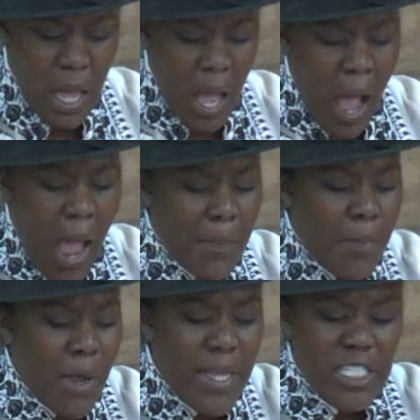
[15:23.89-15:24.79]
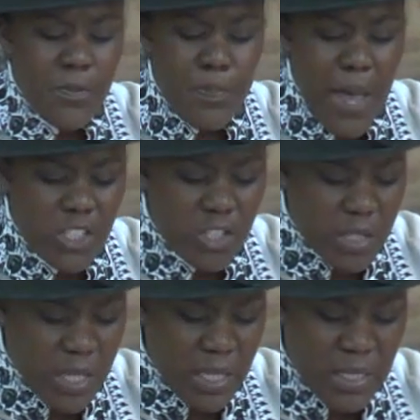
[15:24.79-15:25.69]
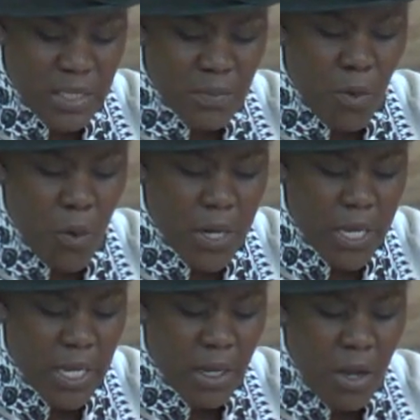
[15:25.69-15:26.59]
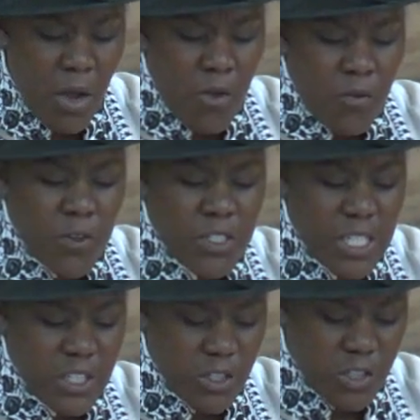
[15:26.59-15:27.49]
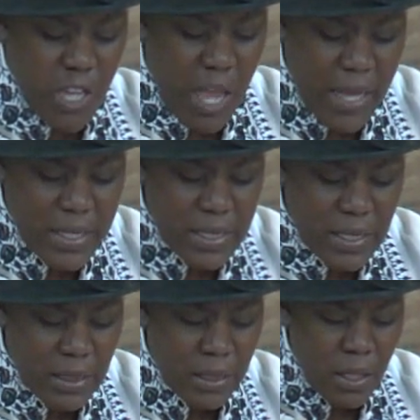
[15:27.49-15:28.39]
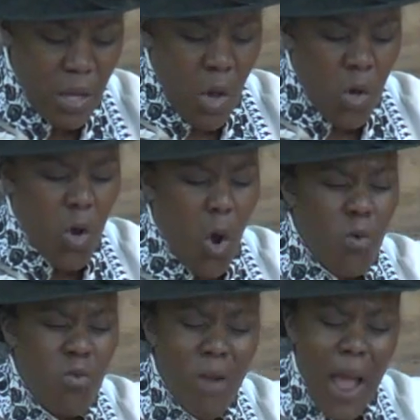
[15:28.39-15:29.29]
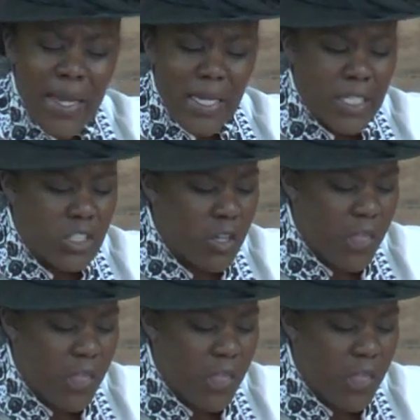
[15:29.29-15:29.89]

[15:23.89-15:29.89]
I pray especially this morning for Sister Jackson. Go right into that